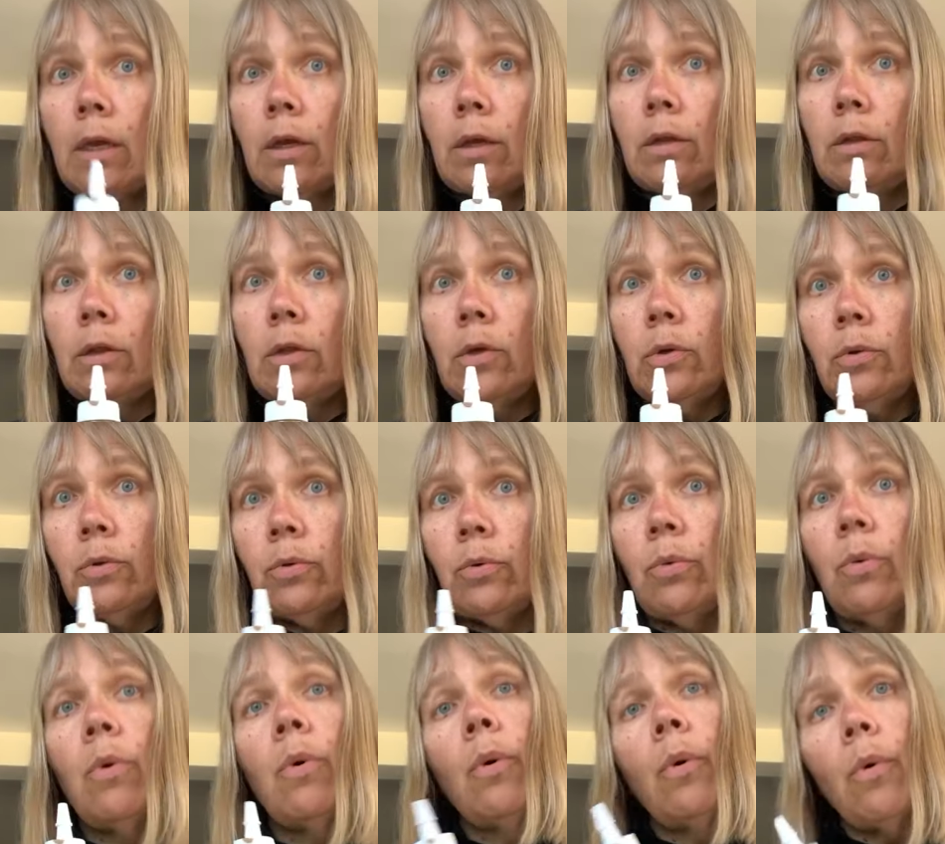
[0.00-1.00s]
glue
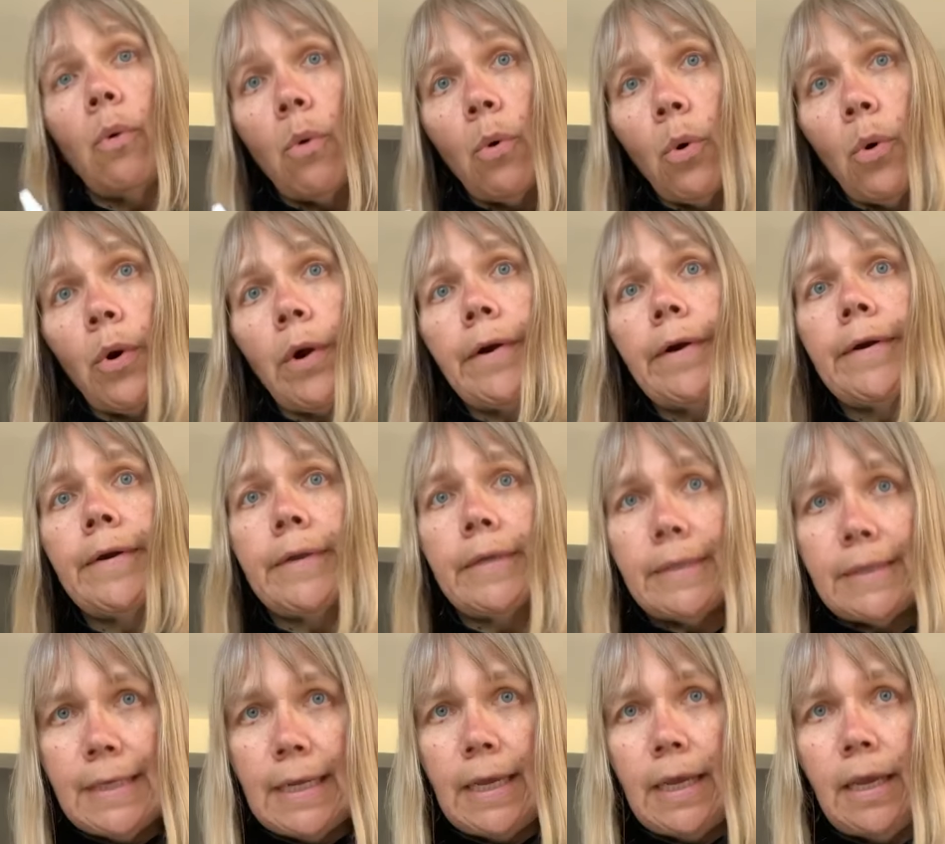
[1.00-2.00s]
or
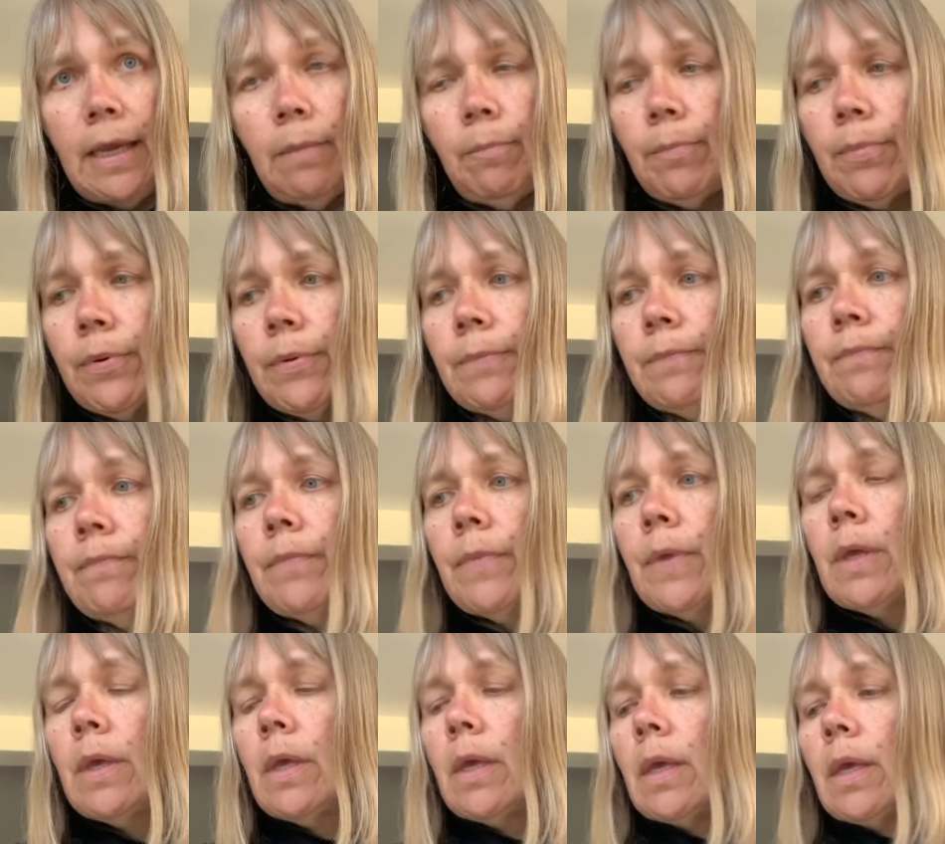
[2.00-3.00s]
tape.
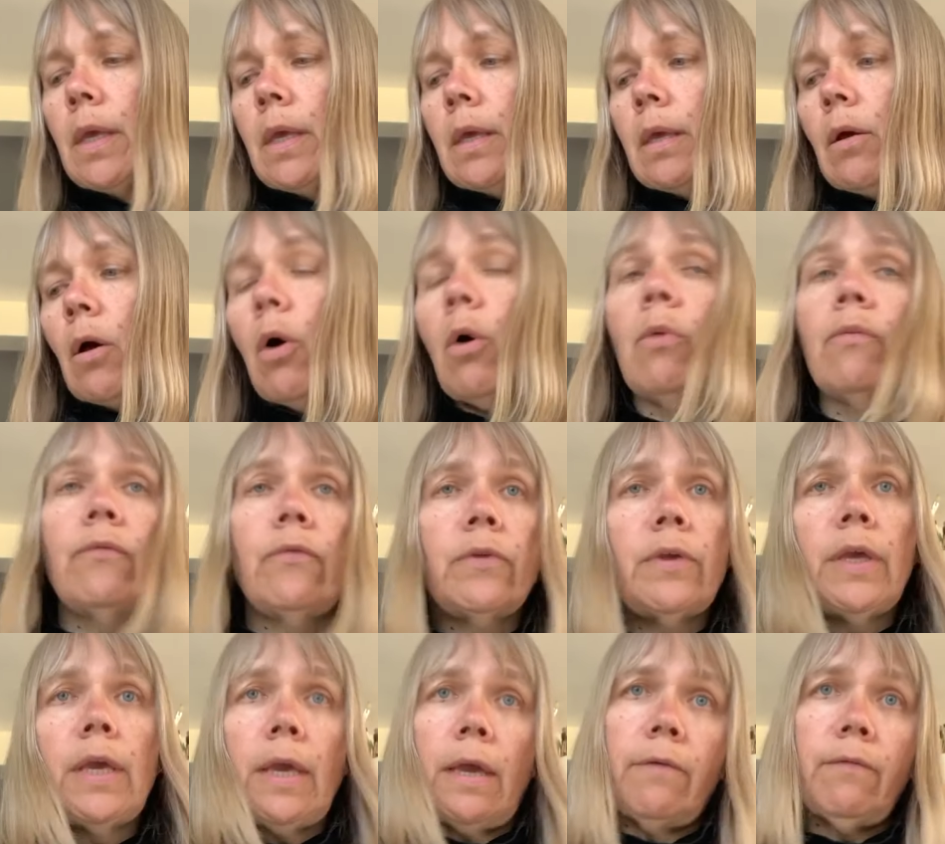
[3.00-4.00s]
Hopefully
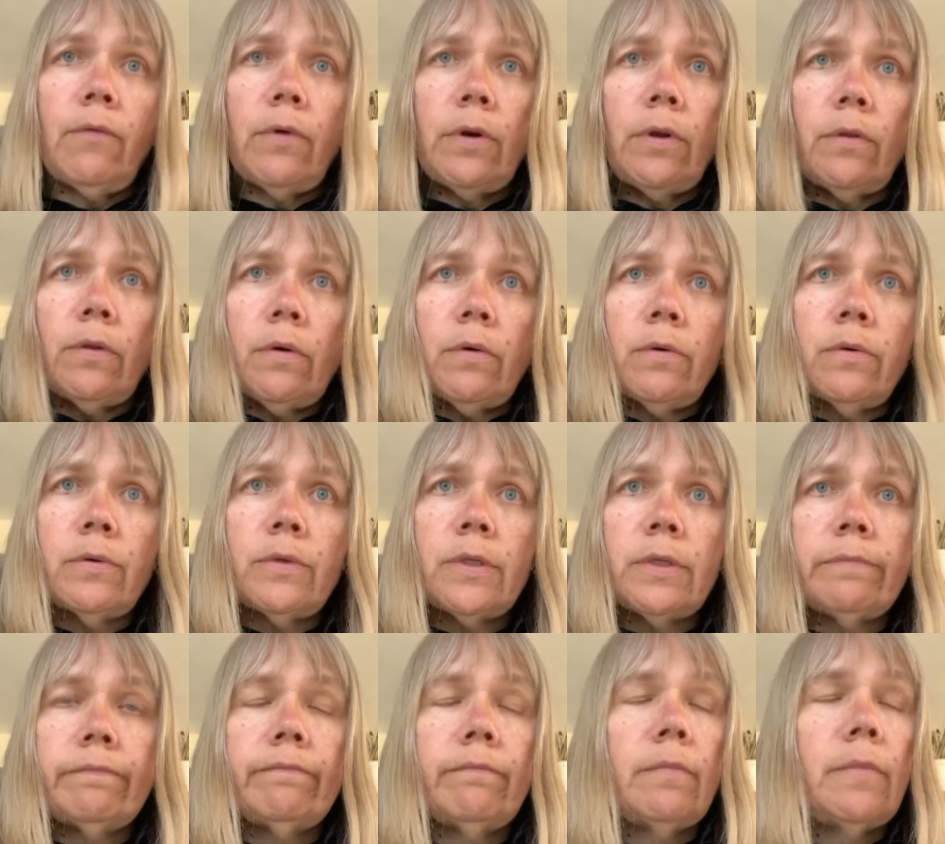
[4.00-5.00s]
you have one of
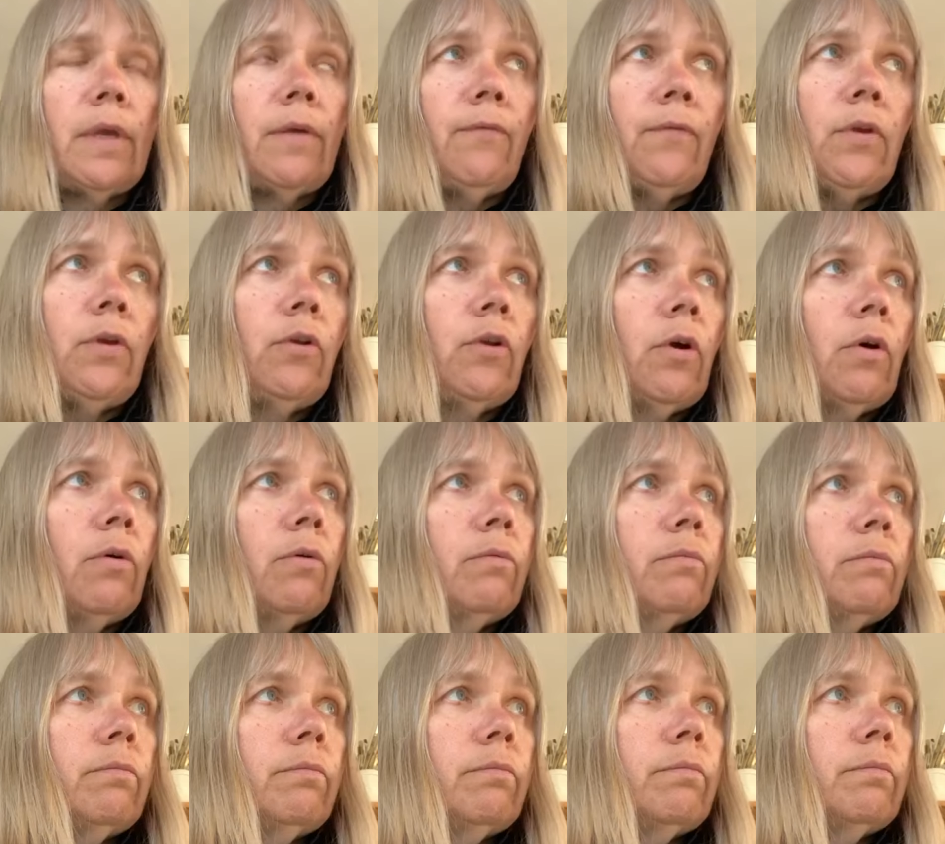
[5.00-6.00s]
those. If you don't,
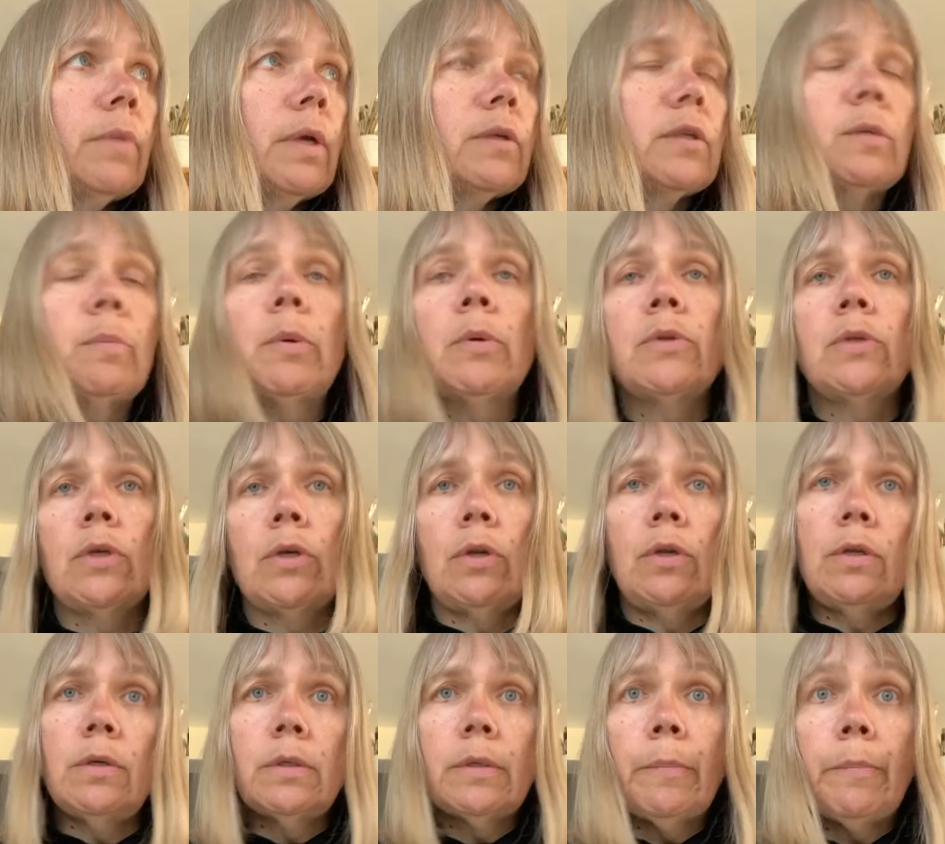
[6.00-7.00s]
suppose you could
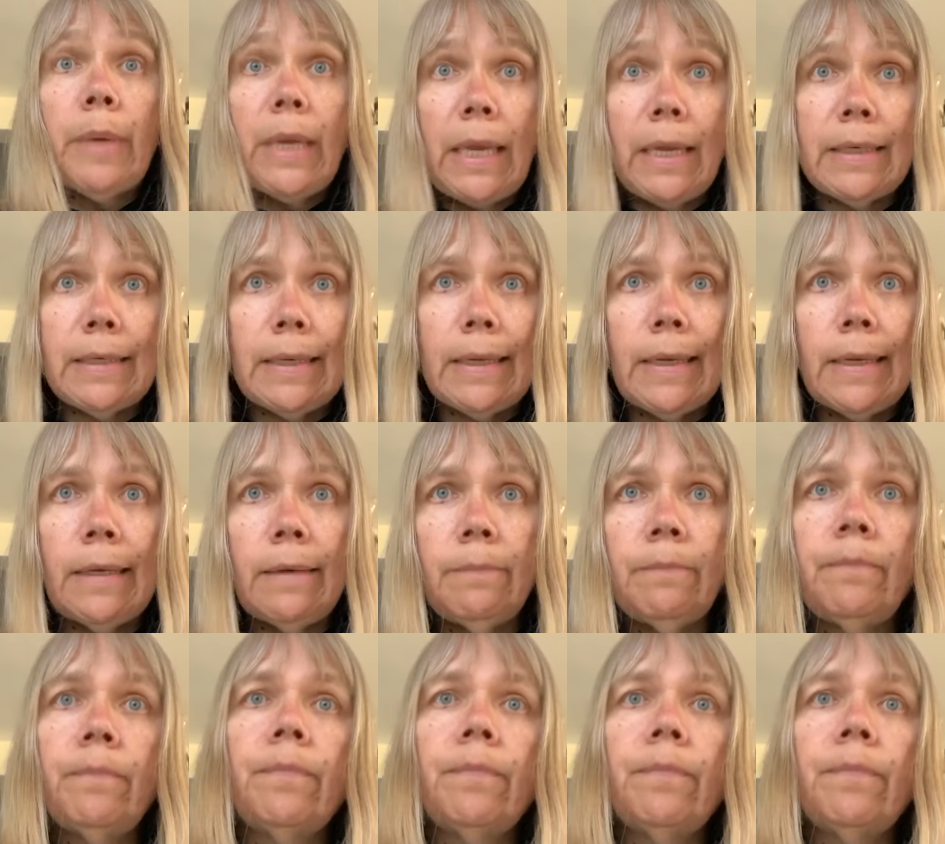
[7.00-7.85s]
use a Band-Aid.